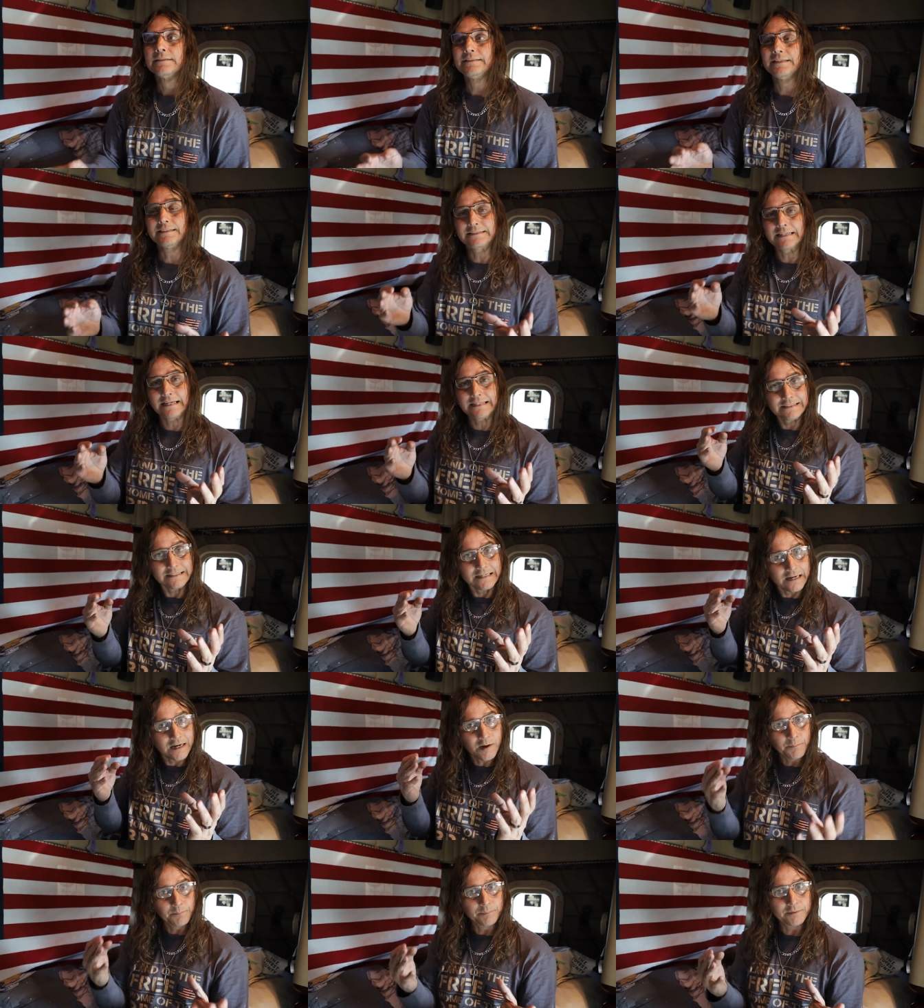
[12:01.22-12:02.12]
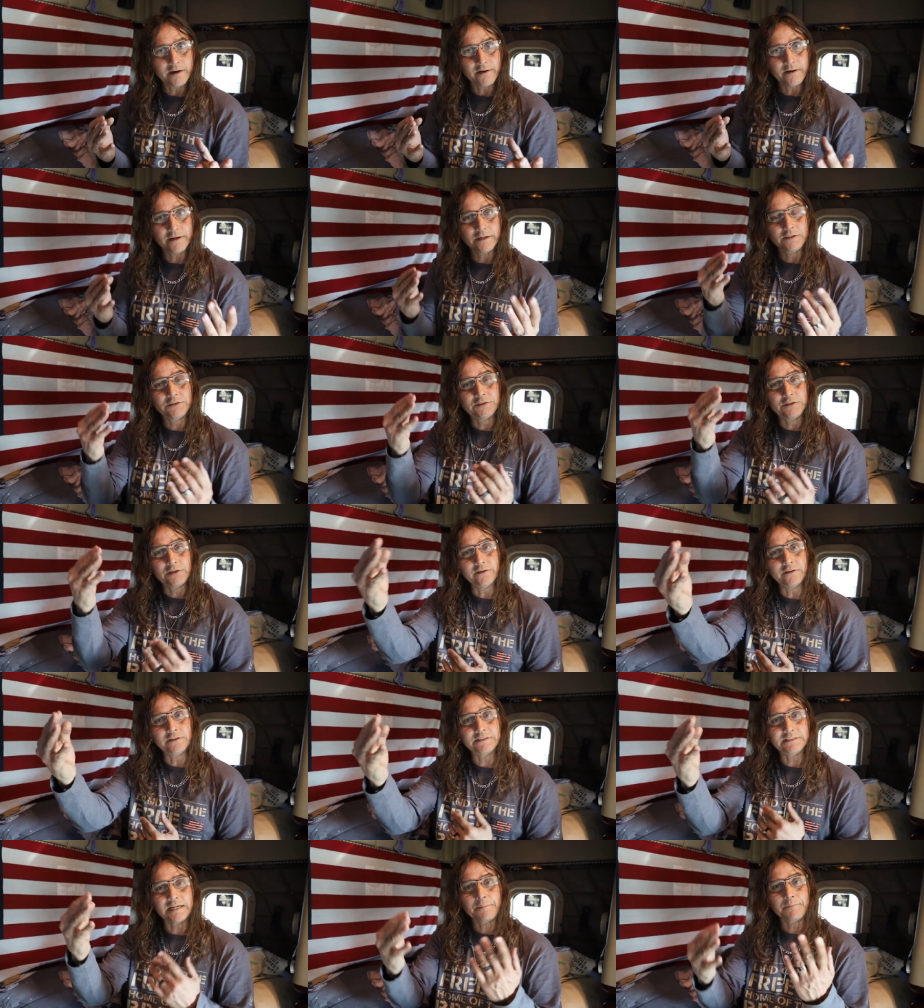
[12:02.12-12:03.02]
since I uploaded
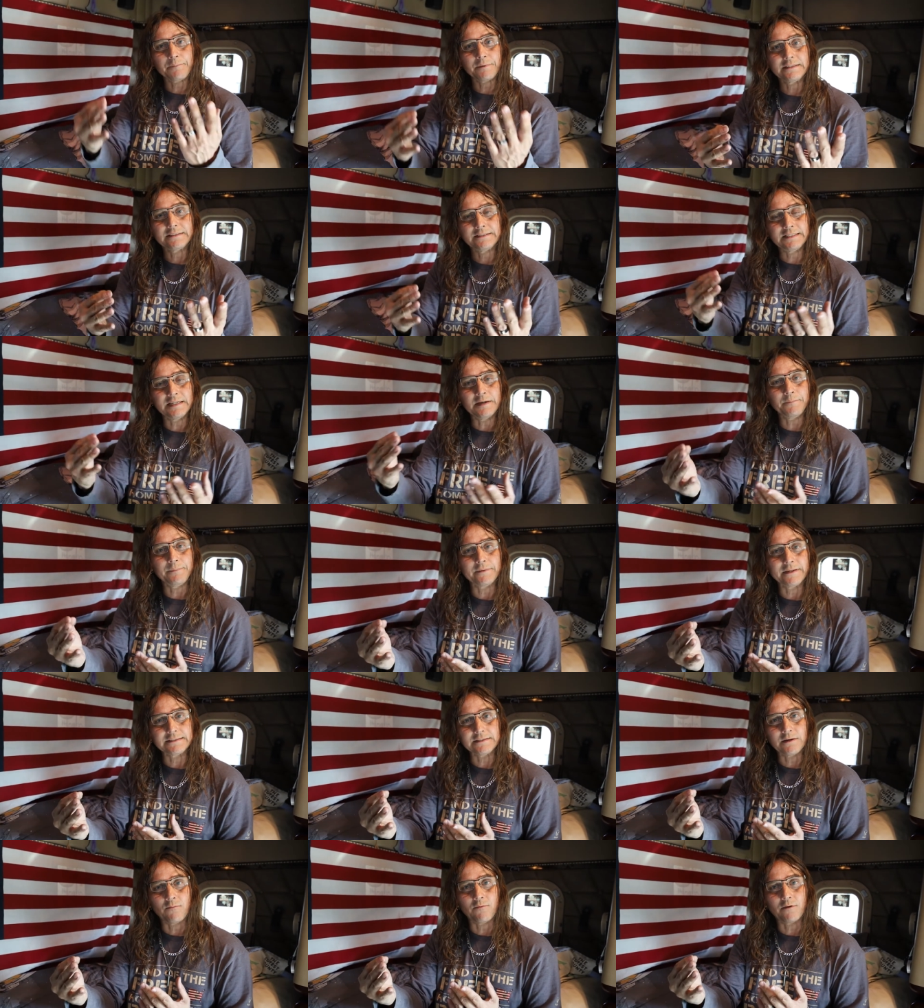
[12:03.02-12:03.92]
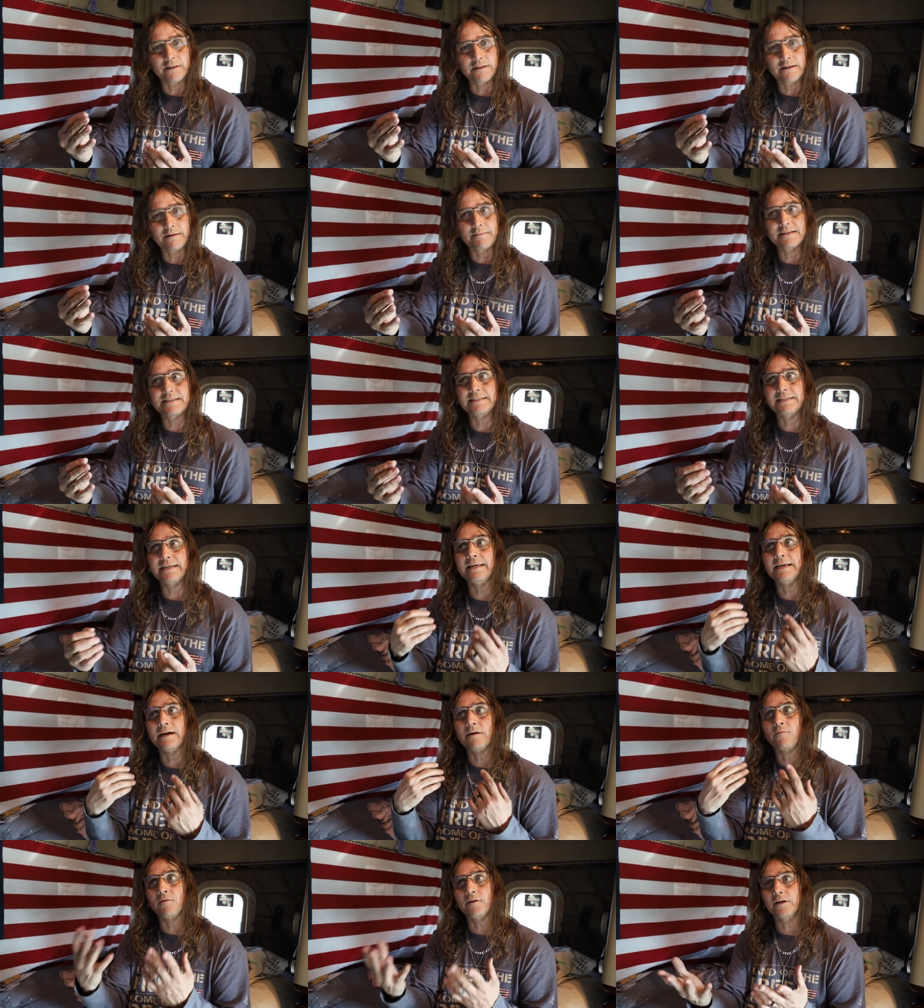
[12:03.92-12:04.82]
two separate templates, I wanted them to
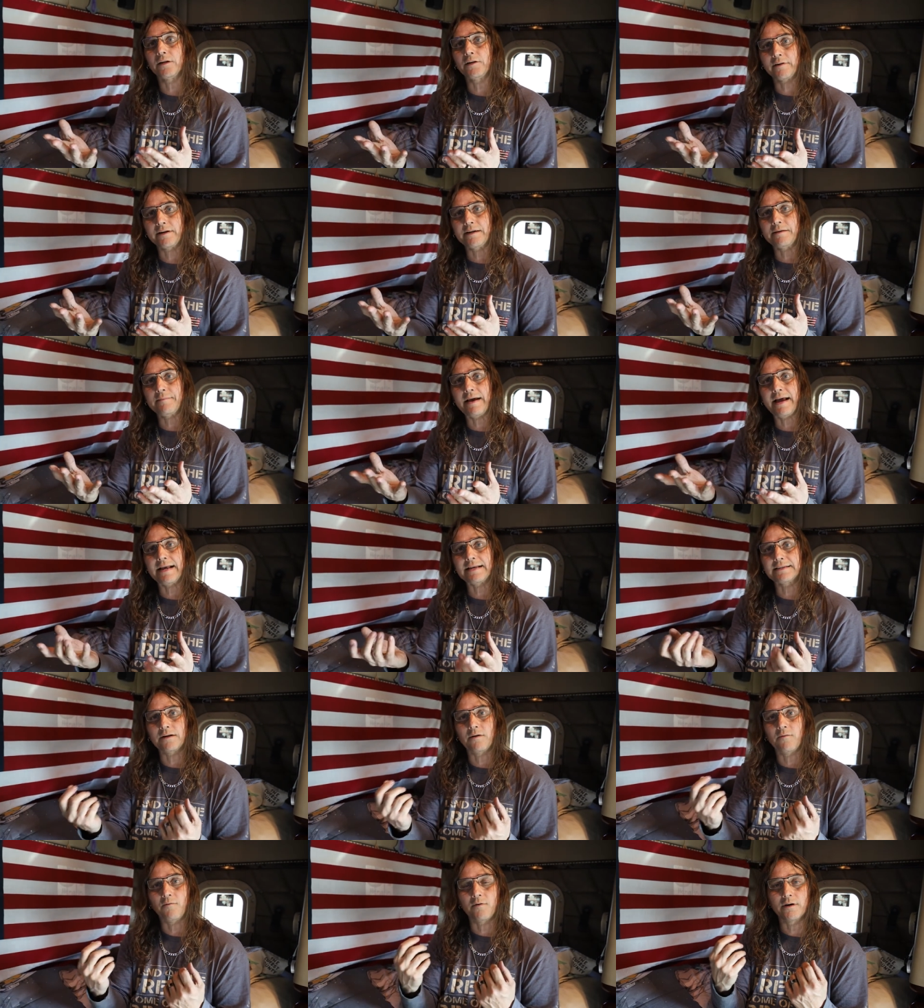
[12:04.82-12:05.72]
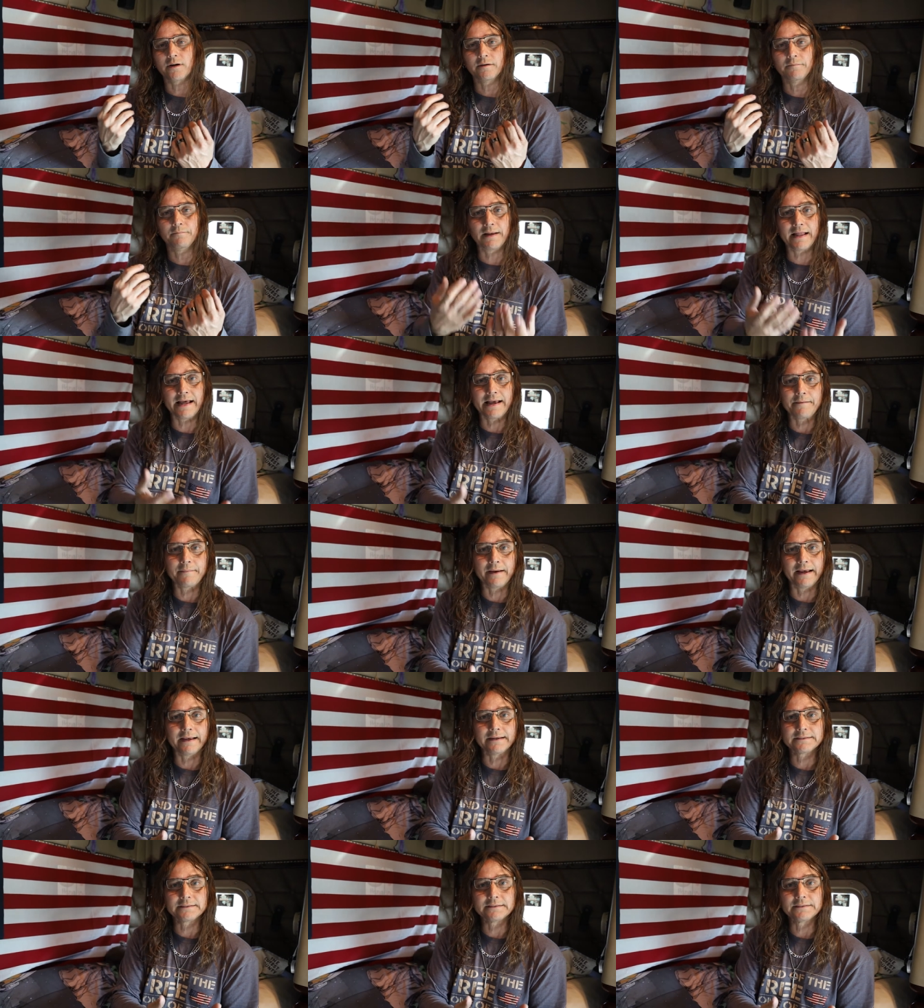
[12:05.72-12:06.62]
see I wanted green mask, I wanted black
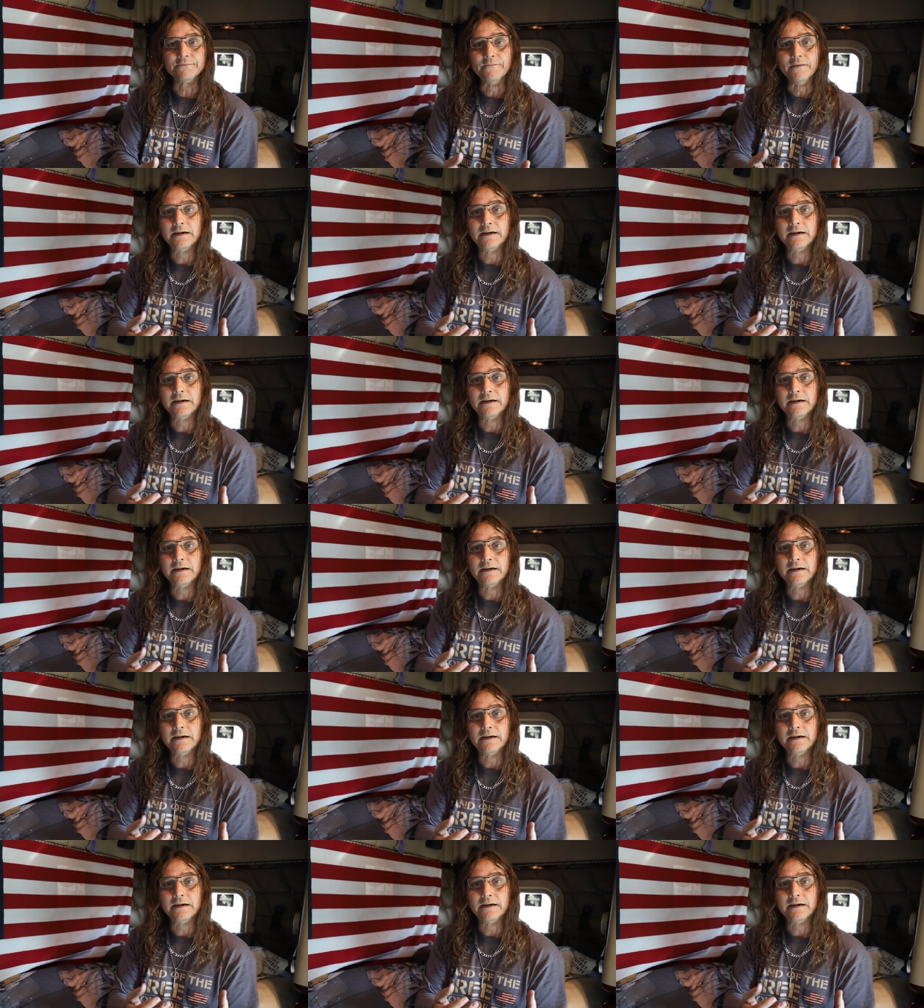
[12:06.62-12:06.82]
mask.